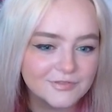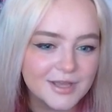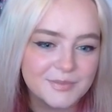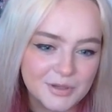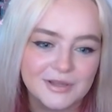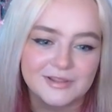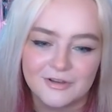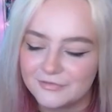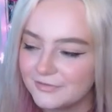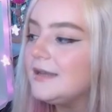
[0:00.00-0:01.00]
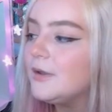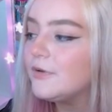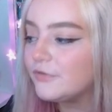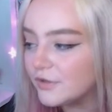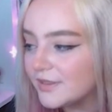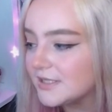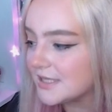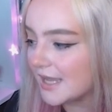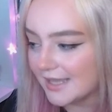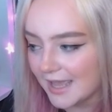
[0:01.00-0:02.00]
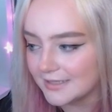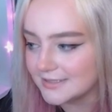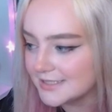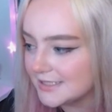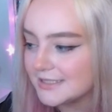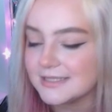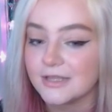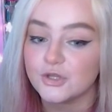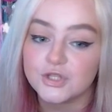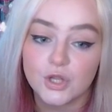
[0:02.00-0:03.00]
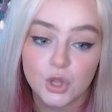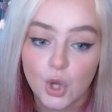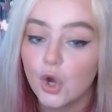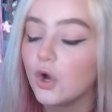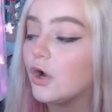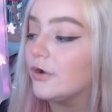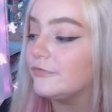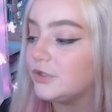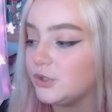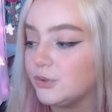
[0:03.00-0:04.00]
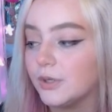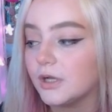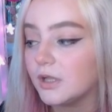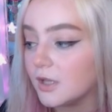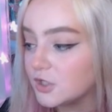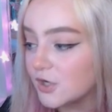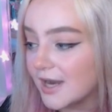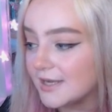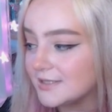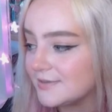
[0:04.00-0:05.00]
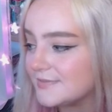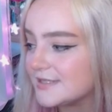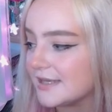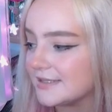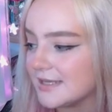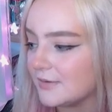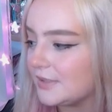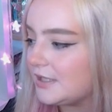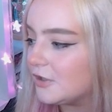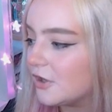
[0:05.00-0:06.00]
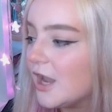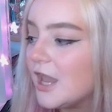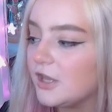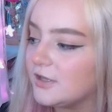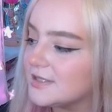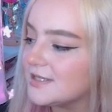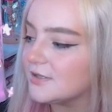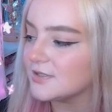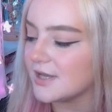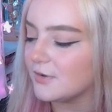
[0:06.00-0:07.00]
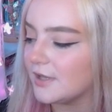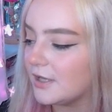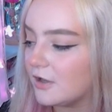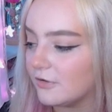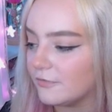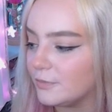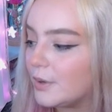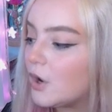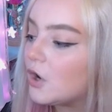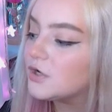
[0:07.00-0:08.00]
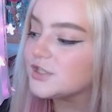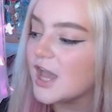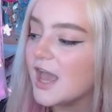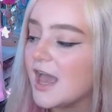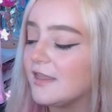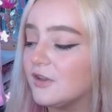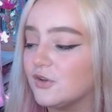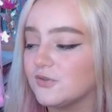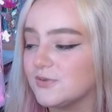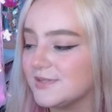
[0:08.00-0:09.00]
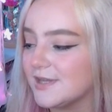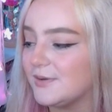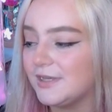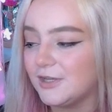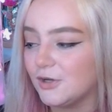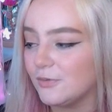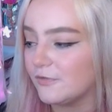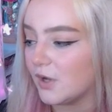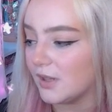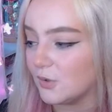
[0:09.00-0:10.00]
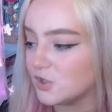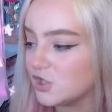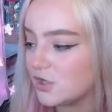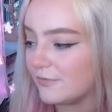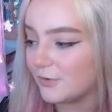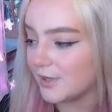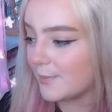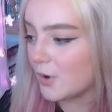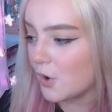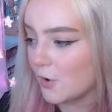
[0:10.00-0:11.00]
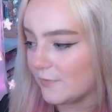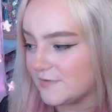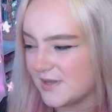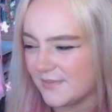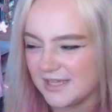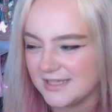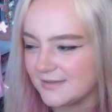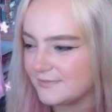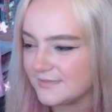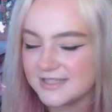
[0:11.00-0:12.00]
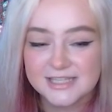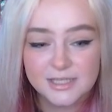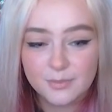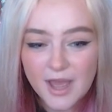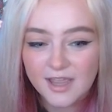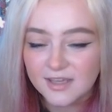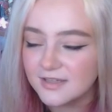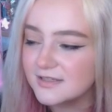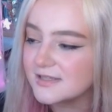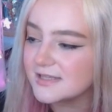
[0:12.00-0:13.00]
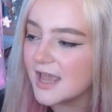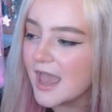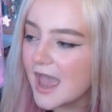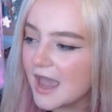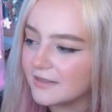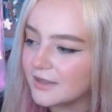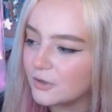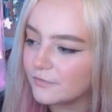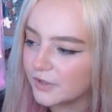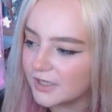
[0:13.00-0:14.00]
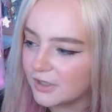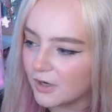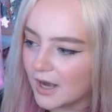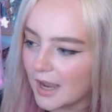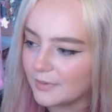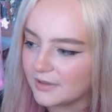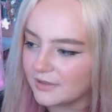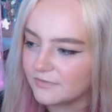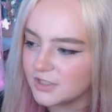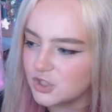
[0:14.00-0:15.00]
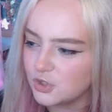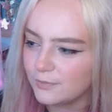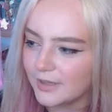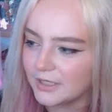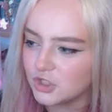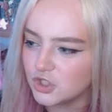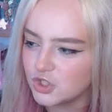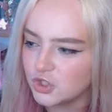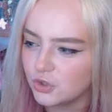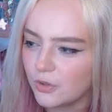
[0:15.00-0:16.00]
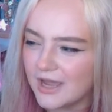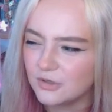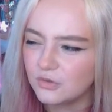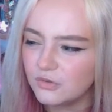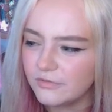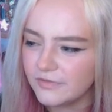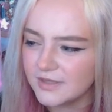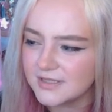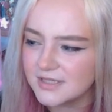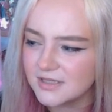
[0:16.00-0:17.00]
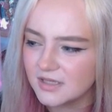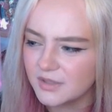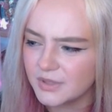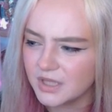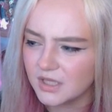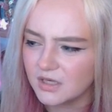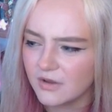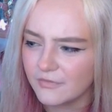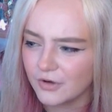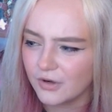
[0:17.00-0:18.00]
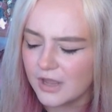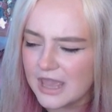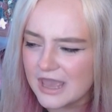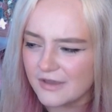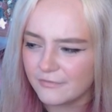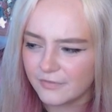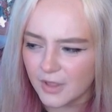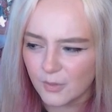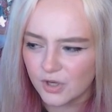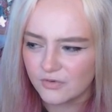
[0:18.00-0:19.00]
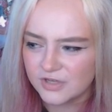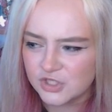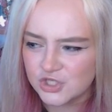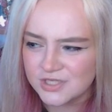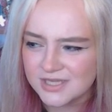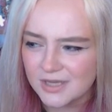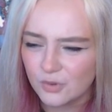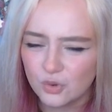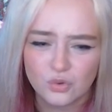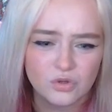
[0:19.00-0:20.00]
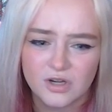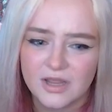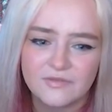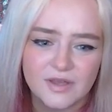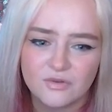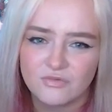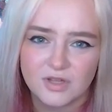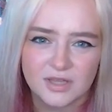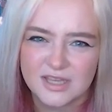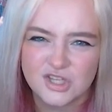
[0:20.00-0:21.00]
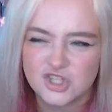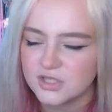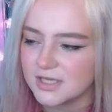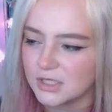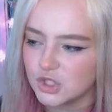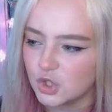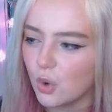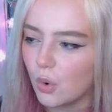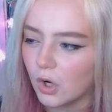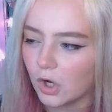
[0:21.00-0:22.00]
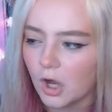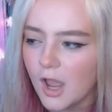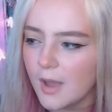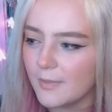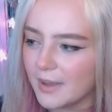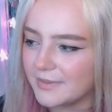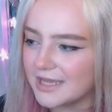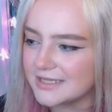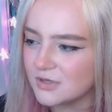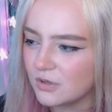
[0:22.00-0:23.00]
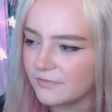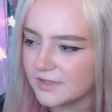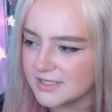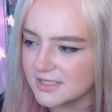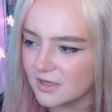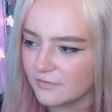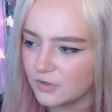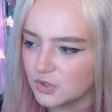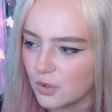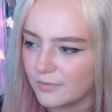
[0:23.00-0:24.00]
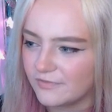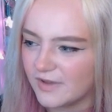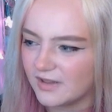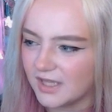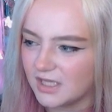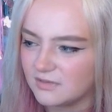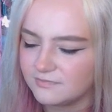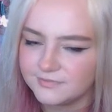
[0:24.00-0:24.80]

I'm not in love. Now, a few things that I can see is that there's a lot of new clutter items, like down here you can see there's little like colourful pots, and then also down here we've got a little shovel in a pot with some like seed packets, and then over here I believe this new bench is new. I don't know if this is going to be like another flower arranging table or if it really is just like decor, but I'm guessing all of this stuff on top of it like